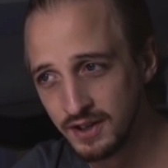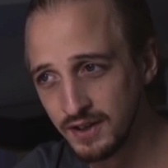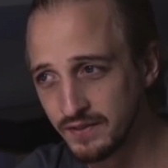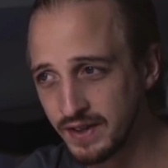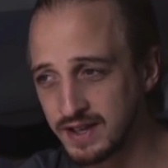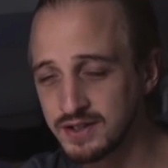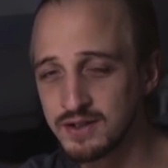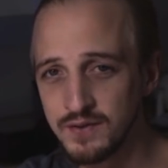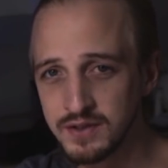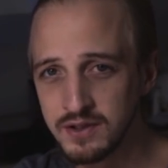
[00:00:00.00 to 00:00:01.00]
of the
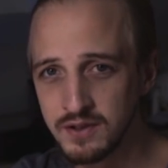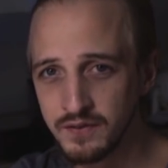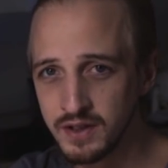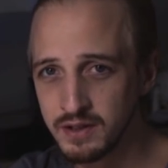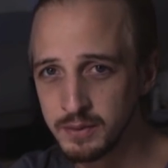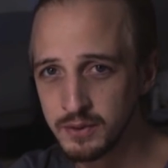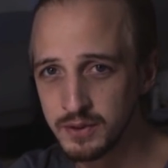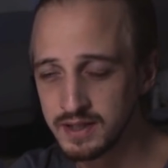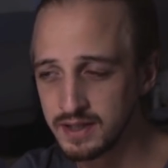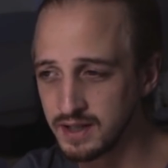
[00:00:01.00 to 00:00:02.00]
astrophotography
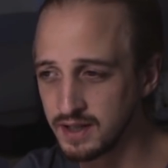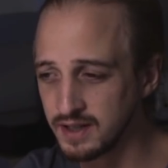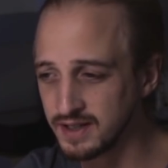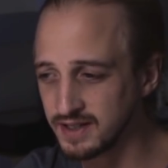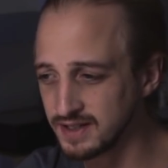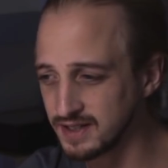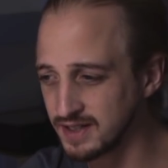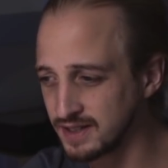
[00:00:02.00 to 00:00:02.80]
community. And